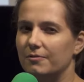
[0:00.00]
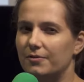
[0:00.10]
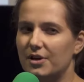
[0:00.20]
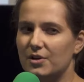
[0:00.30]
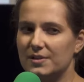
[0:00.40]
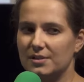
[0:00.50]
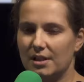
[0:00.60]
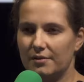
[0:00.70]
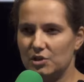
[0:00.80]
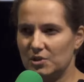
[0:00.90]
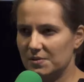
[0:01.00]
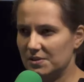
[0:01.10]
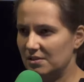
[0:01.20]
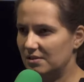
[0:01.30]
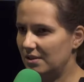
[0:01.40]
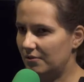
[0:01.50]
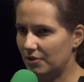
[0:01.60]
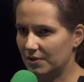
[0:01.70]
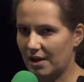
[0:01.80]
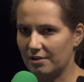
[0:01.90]
various televisions in
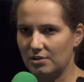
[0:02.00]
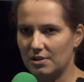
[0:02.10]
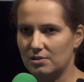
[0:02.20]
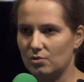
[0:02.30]
different countries